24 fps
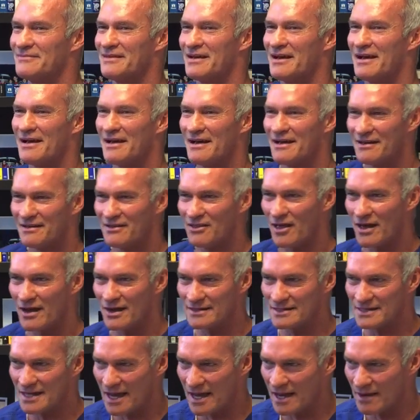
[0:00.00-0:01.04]
A lot
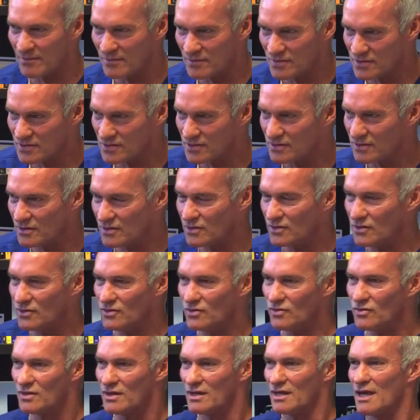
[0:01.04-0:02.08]
of times,
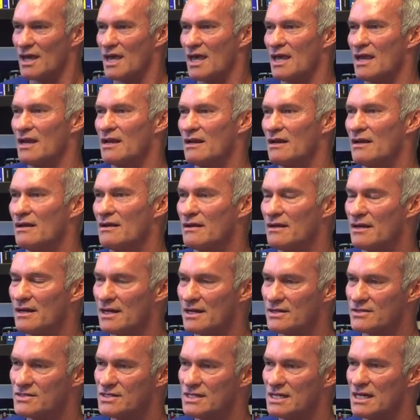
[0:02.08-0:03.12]
you can
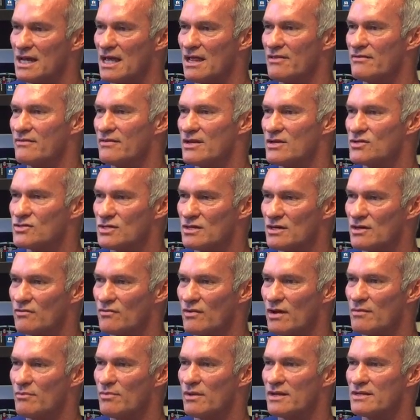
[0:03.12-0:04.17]
see an elevation in
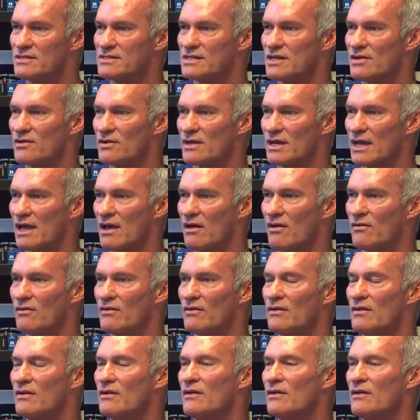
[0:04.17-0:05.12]
red blood cell count,